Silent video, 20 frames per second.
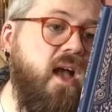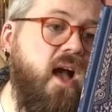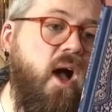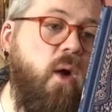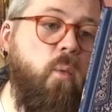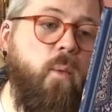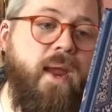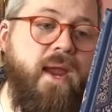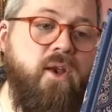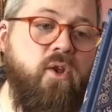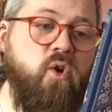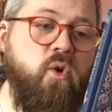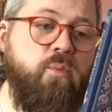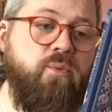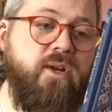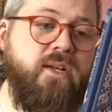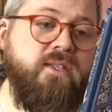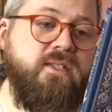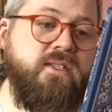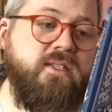Await no
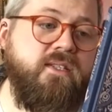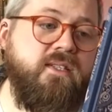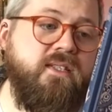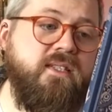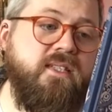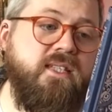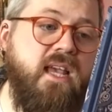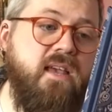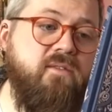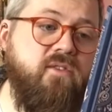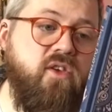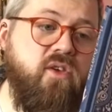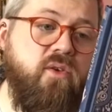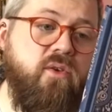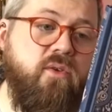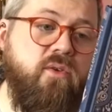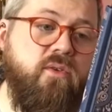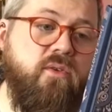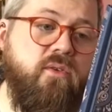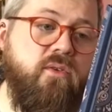princes to save
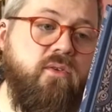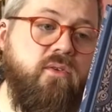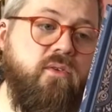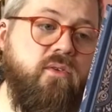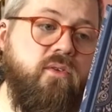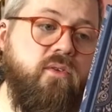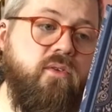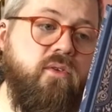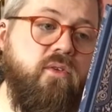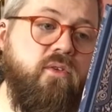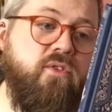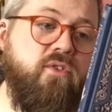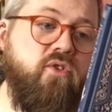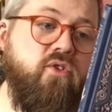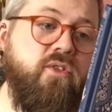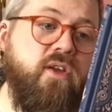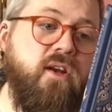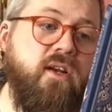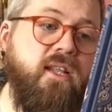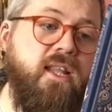you through
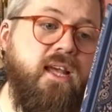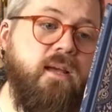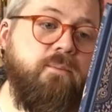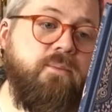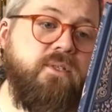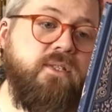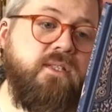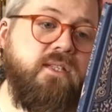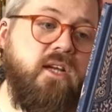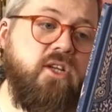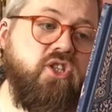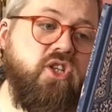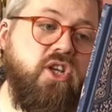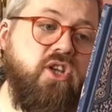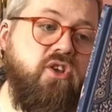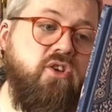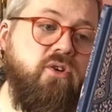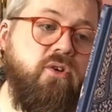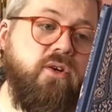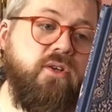their lips touching
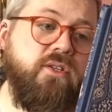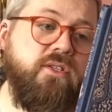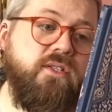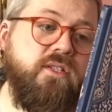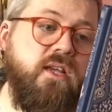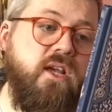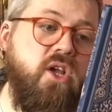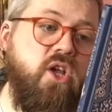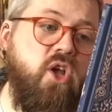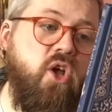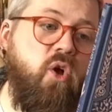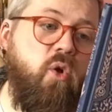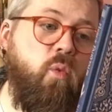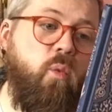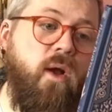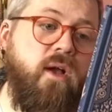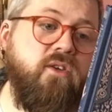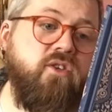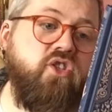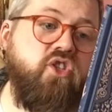yours,
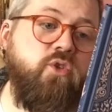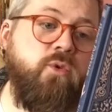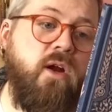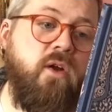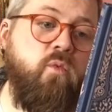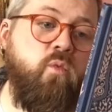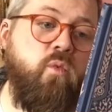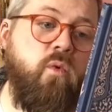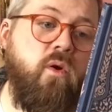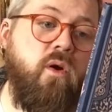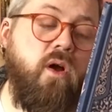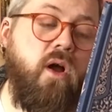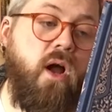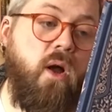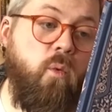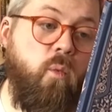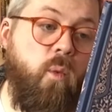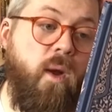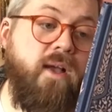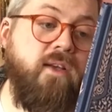whilst you, are
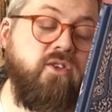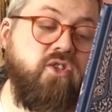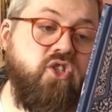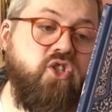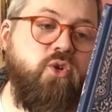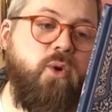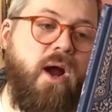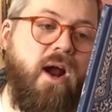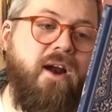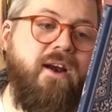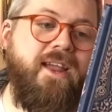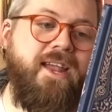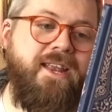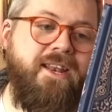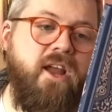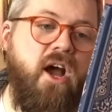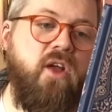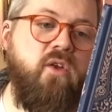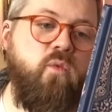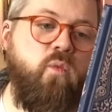whilst you are
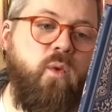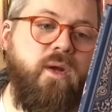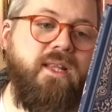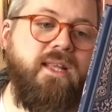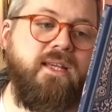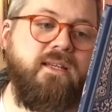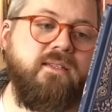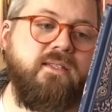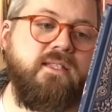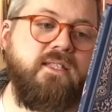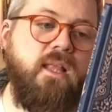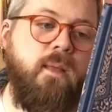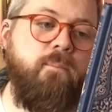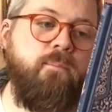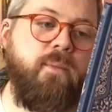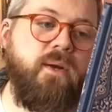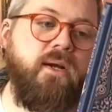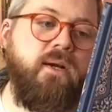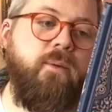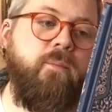in unwilling
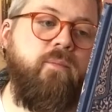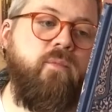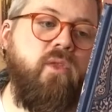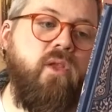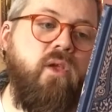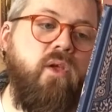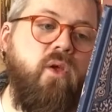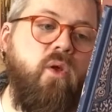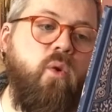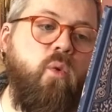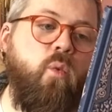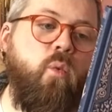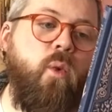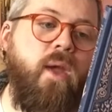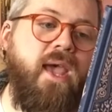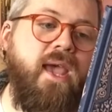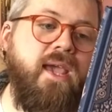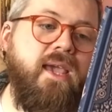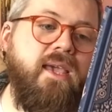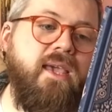slumber.
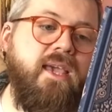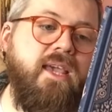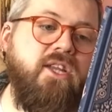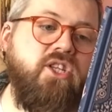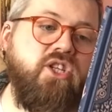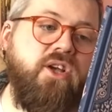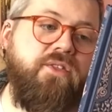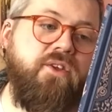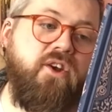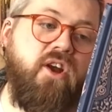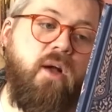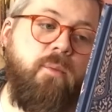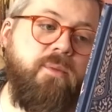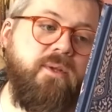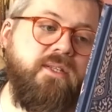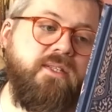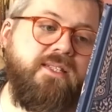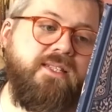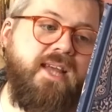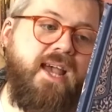Wake each other up
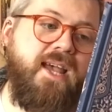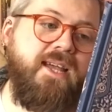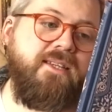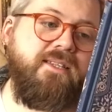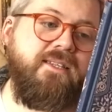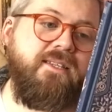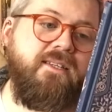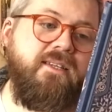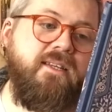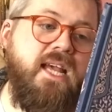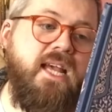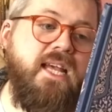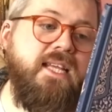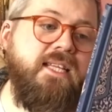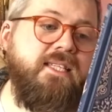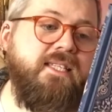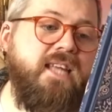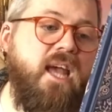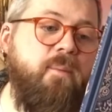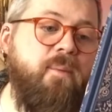instead.
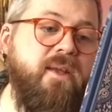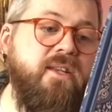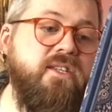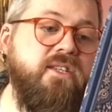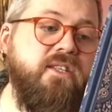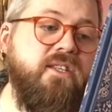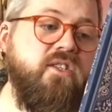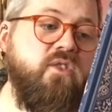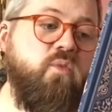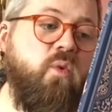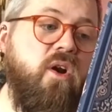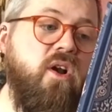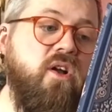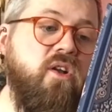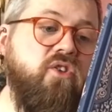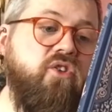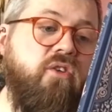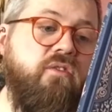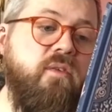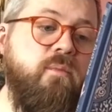Step into this
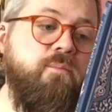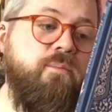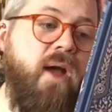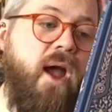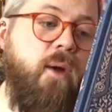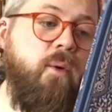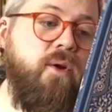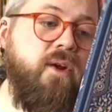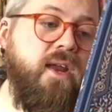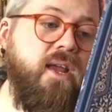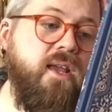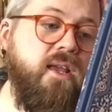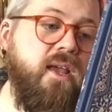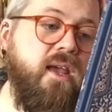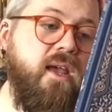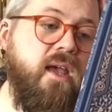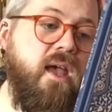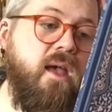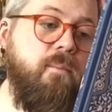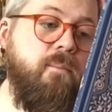world of empowering
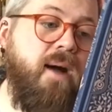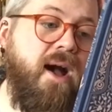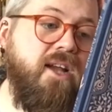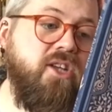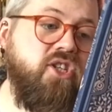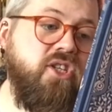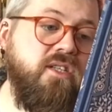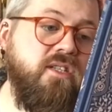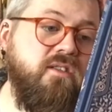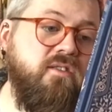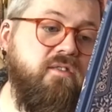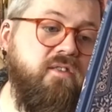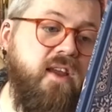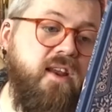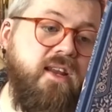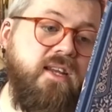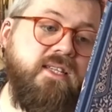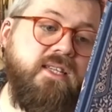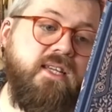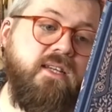imagined
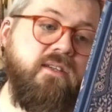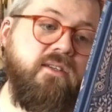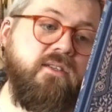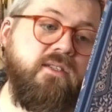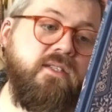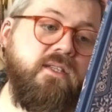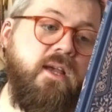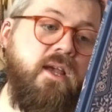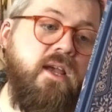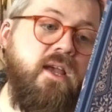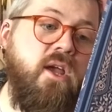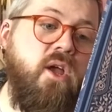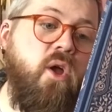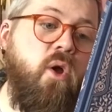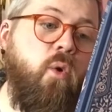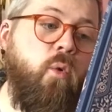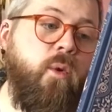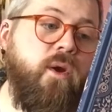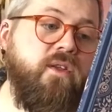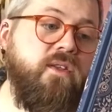fairy tales,
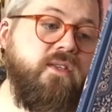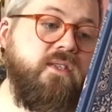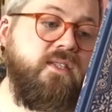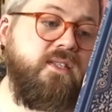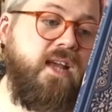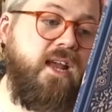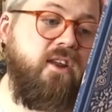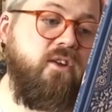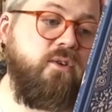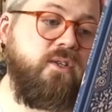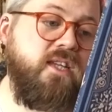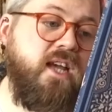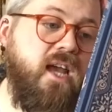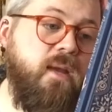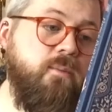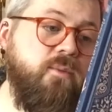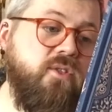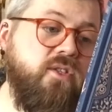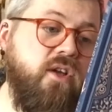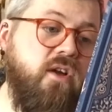where the
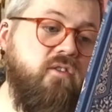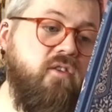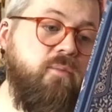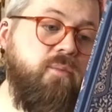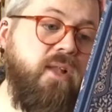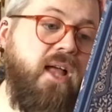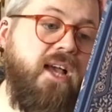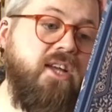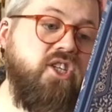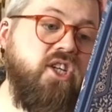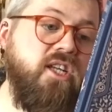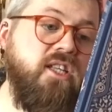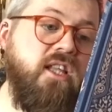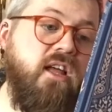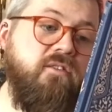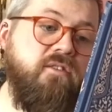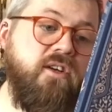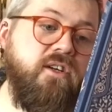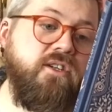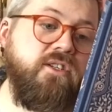stereotypes of obliging
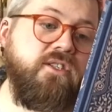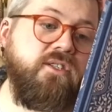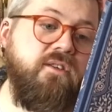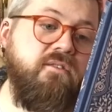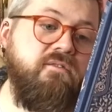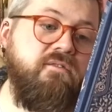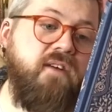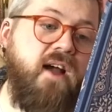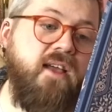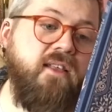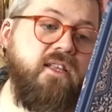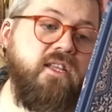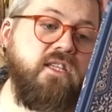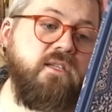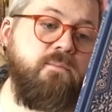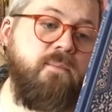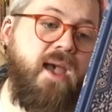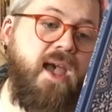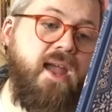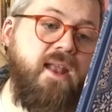lovers,
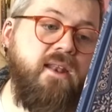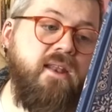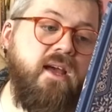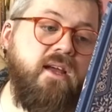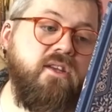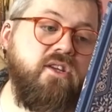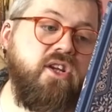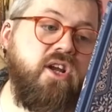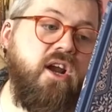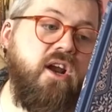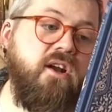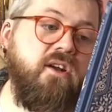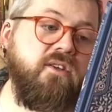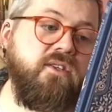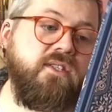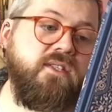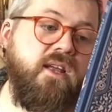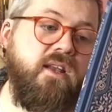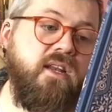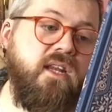violent men, and
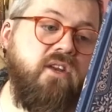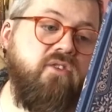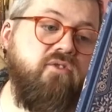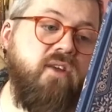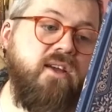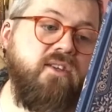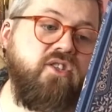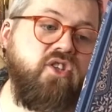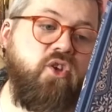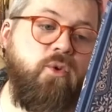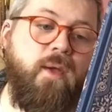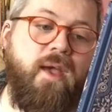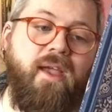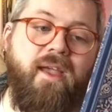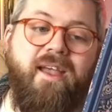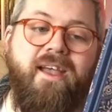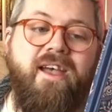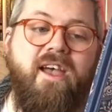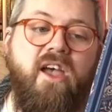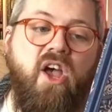girls that need rescuing
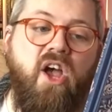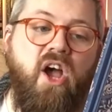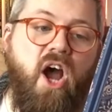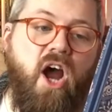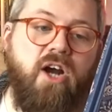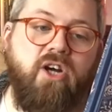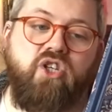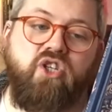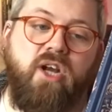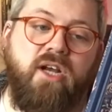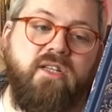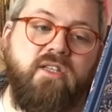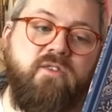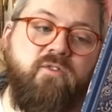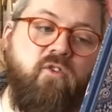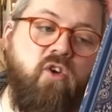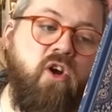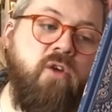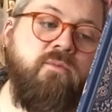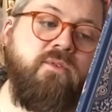are
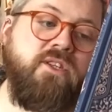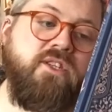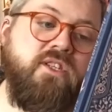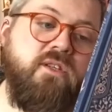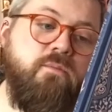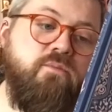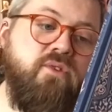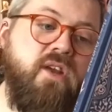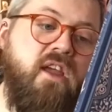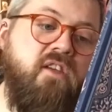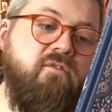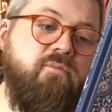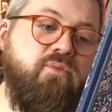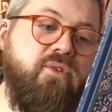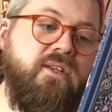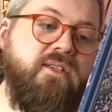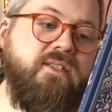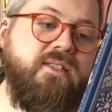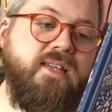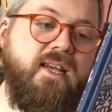transformed into brave
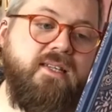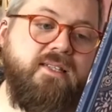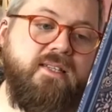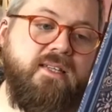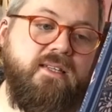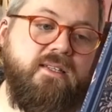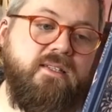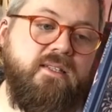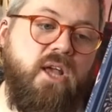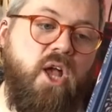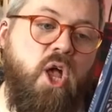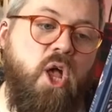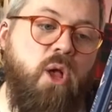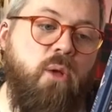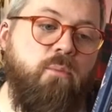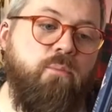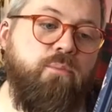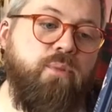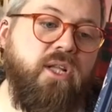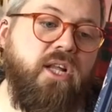princesses,
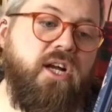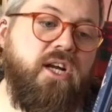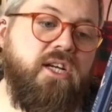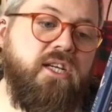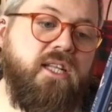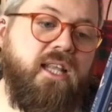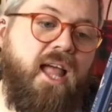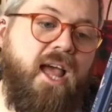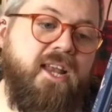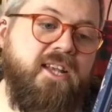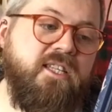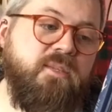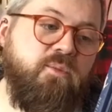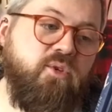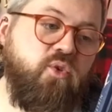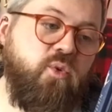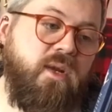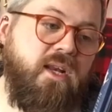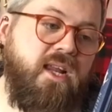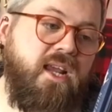blurred lines
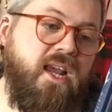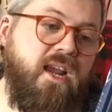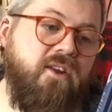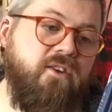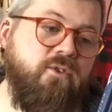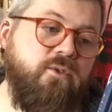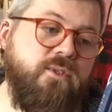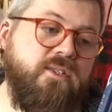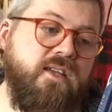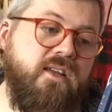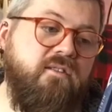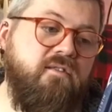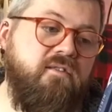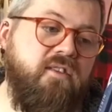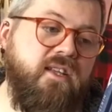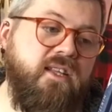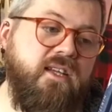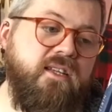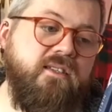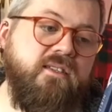between heroes and
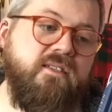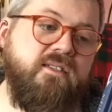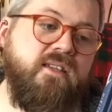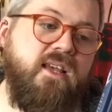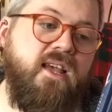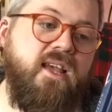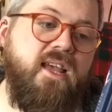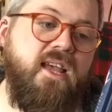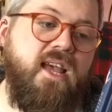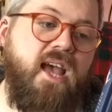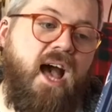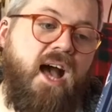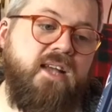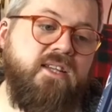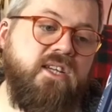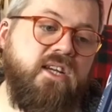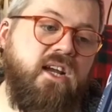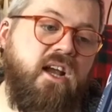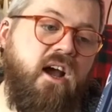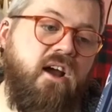villains, and
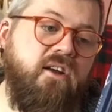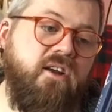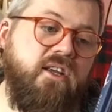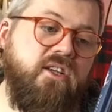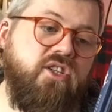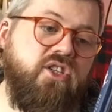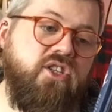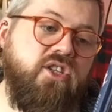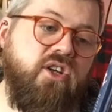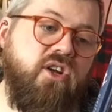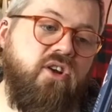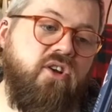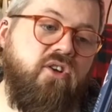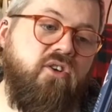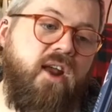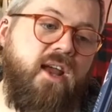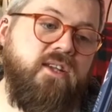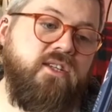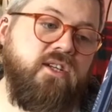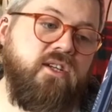a courage
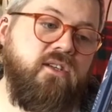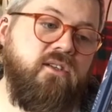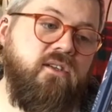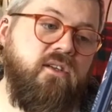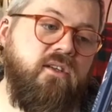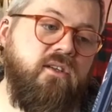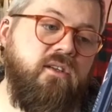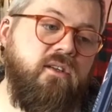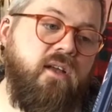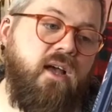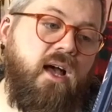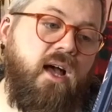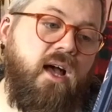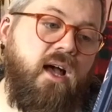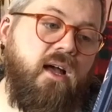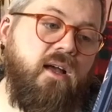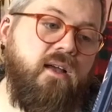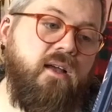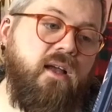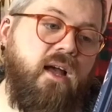Gretel,
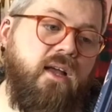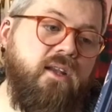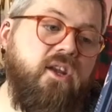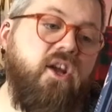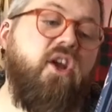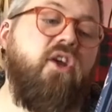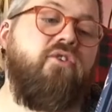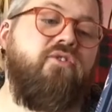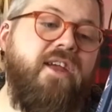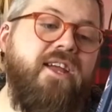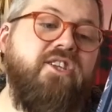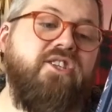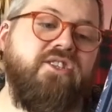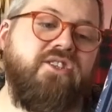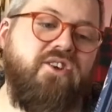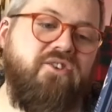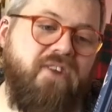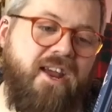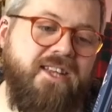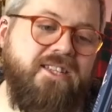and a courageous
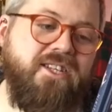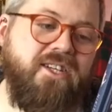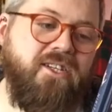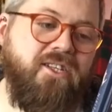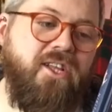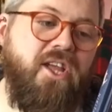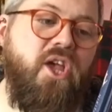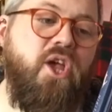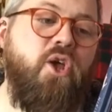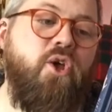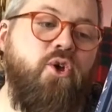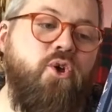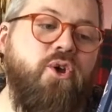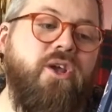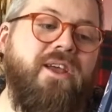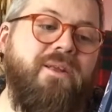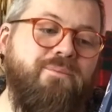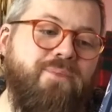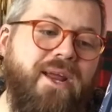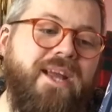Gretel who
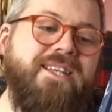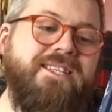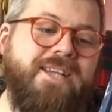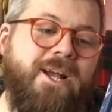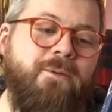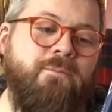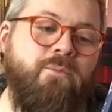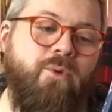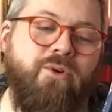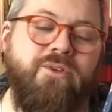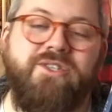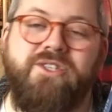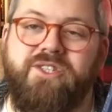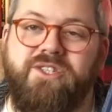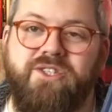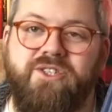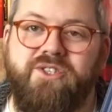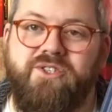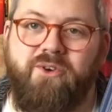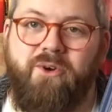can bring down
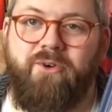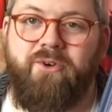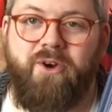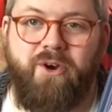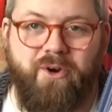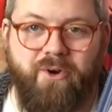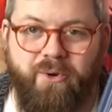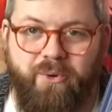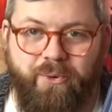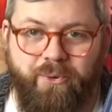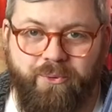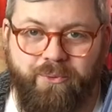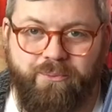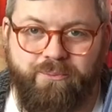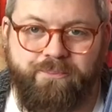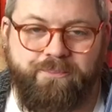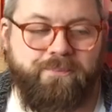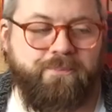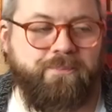monsters on her own.